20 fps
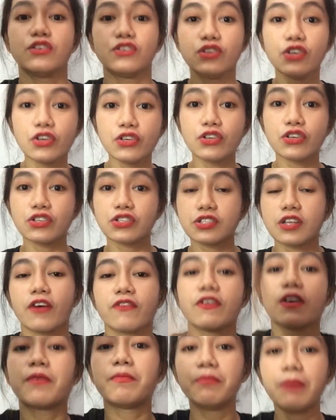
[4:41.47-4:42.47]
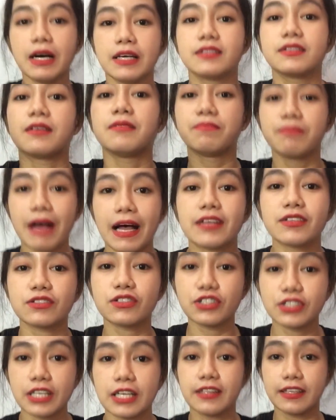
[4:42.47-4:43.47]
You yourself must
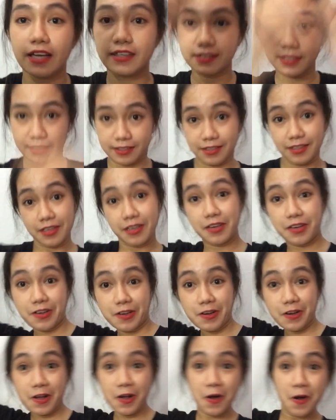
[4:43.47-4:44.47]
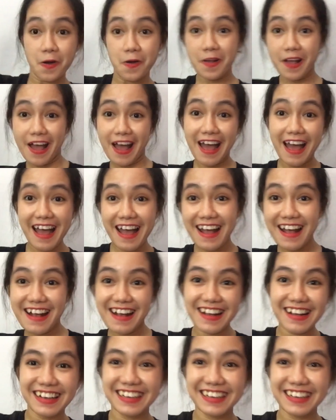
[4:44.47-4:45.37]
master the lesson. Okay,